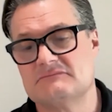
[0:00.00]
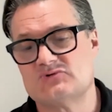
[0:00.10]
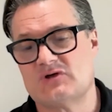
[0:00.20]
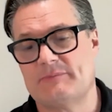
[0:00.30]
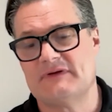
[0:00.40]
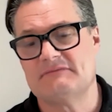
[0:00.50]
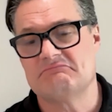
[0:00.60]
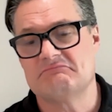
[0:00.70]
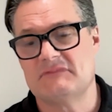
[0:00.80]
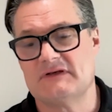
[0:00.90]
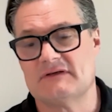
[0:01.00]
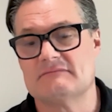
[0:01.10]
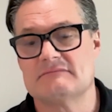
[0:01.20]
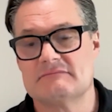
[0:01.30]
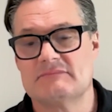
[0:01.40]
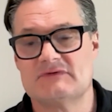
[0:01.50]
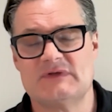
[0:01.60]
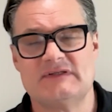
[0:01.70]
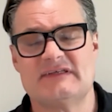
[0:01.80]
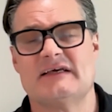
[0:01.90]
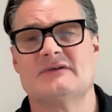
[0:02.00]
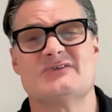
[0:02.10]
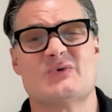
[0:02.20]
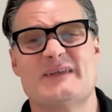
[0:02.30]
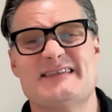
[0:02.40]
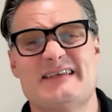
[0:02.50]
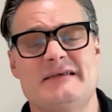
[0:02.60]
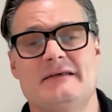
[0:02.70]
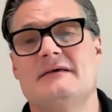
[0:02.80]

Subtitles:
drop it, between 10 and 20.